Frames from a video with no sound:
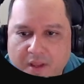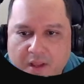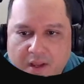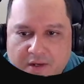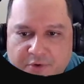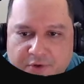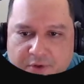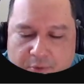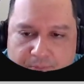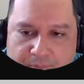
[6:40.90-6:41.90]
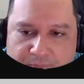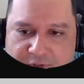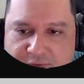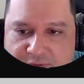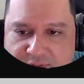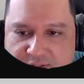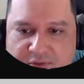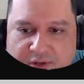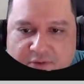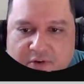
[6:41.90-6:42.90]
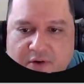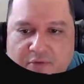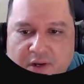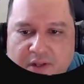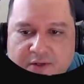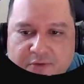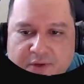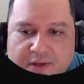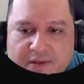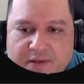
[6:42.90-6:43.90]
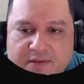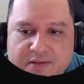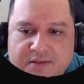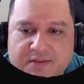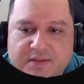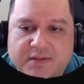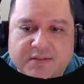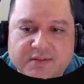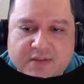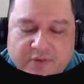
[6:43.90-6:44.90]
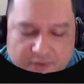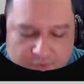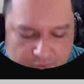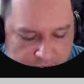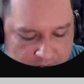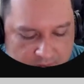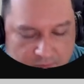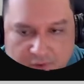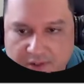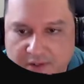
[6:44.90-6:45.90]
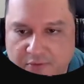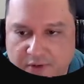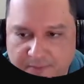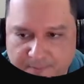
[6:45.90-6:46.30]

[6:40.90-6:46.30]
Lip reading: And here we go. 2, 6, 24, 120, 720, 1 and 1.